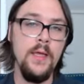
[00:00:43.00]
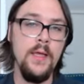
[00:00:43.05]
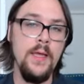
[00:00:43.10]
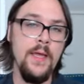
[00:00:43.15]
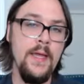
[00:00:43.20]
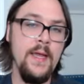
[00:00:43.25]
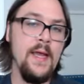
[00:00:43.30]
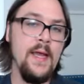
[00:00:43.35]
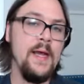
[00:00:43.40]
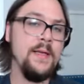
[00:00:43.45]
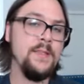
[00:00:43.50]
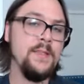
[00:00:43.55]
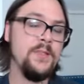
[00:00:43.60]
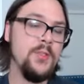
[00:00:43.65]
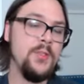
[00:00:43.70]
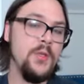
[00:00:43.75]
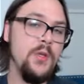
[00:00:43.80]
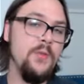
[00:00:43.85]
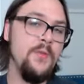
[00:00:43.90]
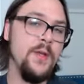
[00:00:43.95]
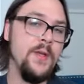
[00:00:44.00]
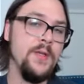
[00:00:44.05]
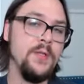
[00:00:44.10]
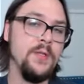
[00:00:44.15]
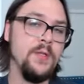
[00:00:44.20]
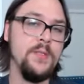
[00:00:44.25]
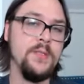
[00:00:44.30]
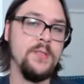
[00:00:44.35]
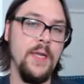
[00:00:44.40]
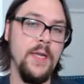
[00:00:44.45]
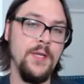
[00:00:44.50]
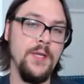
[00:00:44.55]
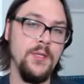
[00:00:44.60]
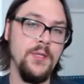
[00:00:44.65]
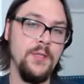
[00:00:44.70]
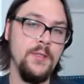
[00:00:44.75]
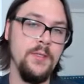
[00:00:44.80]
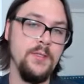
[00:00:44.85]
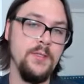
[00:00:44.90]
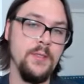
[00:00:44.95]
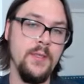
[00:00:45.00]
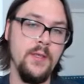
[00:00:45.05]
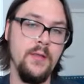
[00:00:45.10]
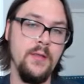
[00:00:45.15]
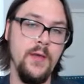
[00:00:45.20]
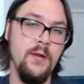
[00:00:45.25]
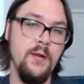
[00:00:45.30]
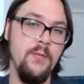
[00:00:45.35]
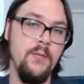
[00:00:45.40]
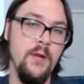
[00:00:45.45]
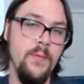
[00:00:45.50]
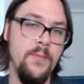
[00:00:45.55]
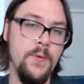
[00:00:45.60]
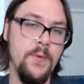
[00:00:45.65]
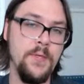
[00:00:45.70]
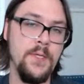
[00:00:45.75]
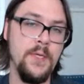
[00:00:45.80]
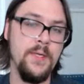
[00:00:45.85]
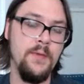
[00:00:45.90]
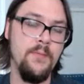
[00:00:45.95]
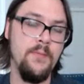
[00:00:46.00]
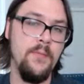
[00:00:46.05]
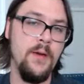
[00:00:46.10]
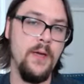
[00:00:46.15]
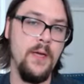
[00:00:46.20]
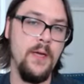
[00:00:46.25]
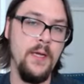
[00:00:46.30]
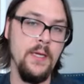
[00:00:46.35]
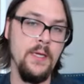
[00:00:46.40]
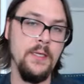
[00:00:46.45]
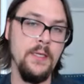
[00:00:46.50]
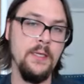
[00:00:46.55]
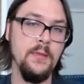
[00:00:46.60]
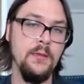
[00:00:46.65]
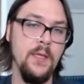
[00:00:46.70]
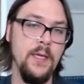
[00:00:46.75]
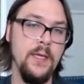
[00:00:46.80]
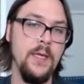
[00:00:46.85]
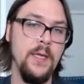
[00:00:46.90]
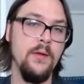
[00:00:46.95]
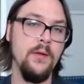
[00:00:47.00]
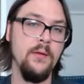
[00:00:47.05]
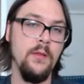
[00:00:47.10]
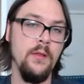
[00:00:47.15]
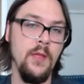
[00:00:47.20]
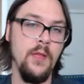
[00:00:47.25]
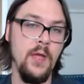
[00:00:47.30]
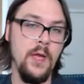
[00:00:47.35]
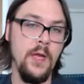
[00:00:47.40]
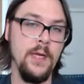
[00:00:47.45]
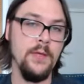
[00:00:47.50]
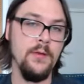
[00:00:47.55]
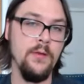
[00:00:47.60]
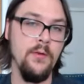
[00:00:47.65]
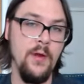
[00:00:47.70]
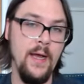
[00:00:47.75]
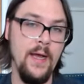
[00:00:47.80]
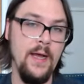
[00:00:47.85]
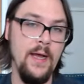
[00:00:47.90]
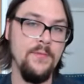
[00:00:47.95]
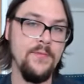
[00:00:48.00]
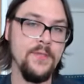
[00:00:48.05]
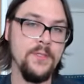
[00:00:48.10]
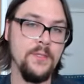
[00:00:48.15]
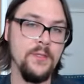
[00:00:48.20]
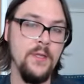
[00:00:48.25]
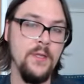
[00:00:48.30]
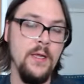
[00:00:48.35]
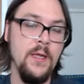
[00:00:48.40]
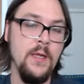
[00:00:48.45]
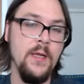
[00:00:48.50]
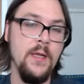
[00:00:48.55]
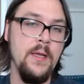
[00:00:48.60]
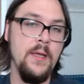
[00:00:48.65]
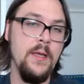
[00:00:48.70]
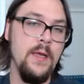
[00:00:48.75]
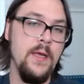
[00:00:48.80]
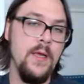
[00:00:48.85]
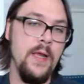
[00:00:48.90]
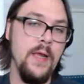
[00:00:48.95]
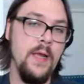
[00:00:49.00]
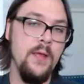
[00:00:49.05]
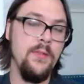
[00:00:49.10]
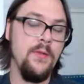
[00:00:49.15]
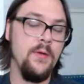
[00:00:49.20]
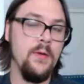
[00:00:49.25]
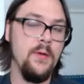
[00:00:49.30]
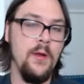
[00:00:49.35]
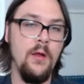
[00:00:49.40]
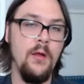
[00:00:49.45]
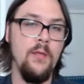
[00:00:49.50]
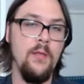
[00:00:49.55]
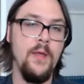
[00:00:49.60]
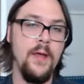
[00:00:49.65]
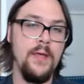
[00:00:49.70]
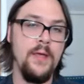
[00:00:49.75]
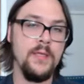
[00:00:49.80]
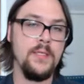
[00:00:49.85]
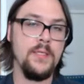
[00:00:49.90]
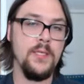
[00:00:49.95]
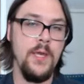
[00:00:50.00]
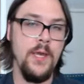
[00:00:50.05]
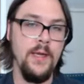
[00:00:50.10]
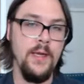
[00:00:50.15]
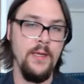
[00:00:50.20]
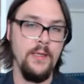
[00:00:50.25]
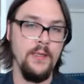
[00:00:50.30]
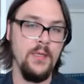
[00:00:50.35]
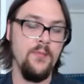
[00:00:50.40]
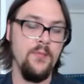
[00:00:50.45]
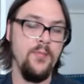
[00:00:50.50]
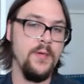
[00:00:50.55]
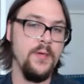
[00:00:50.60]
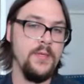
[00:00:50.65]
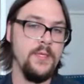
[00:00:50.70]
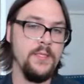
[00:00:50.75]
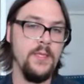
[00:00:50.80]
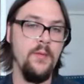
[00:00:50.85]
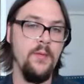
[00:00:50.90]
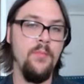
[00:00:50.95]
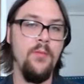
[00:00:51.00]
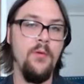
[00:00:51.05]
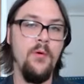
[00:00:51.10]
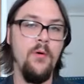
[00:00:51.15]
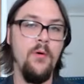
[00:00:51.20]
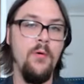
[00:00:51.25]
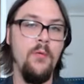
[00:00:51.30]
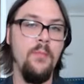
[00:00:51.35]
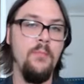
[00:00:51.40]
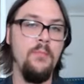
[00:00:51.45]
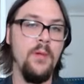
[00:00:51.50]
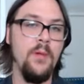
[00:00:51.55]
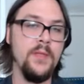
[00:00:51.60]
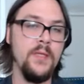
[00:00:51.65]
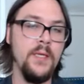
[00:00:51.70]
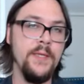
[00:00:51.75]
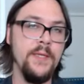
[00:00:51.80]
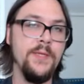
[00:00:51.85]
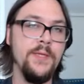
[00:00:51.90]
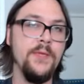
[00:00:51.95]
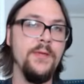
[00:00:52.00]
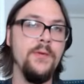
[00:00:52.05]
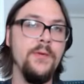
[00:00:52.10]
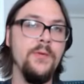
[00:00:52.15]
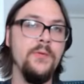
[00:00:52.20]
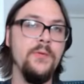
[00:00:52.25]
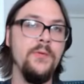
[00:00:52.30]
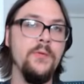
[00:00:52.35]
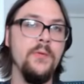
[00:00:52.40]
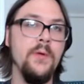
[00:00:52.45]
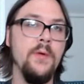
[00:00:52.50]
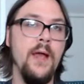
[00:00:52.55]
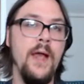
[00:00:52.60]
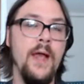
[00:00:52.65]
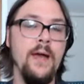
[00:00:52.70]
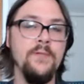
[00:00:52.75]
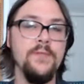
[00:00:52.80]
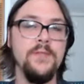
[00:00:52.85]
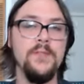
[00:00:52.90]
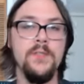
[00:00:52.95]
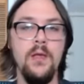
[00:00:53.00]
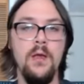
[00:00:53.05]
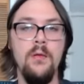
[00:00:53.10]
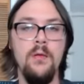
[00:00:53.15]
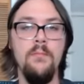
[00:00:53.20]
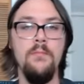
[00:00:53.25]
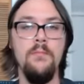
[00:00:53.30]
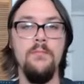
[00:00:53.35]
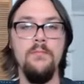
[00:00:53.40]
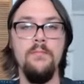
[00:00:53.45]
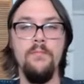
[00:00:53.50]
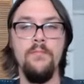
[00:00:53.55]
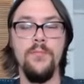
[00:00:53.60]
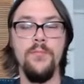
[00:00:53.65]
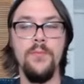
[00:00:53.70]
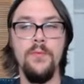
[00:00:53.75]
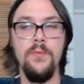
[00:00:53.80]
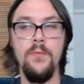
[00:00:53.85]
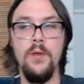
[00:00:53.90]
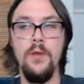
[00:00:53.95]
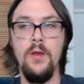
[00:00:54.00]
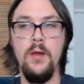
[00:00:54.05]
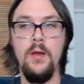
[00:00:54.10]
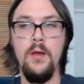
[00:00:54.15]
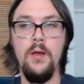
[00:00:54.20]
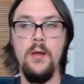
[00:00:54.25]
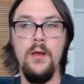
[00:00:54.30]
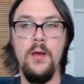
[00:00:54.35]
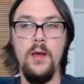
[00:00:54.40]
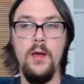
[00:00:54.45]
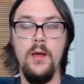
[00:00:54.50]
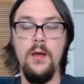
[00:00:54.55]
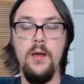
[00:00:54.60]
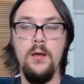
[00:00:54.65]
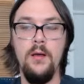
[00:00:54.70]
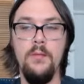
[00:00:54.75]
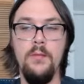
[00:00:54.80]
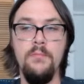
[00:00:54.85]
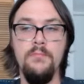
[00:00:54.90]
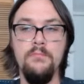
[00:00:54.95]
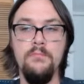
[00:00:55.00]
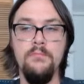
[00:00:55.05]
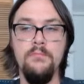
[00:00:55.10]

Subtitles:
It has two visualizations that are represented by linear line graphs, and they're not all that exciting. They're pretty simple, but they do have some um,